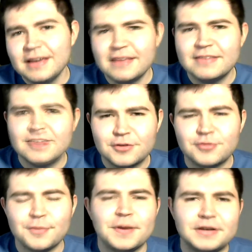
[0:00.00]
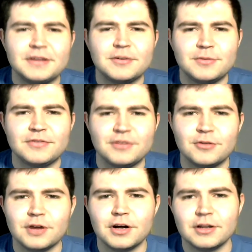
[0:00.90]
is a good reminder that we've
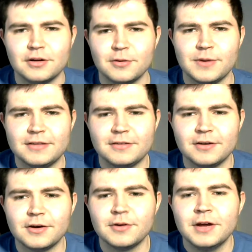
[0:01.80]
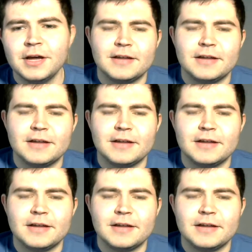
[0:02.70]
still got a long way to go.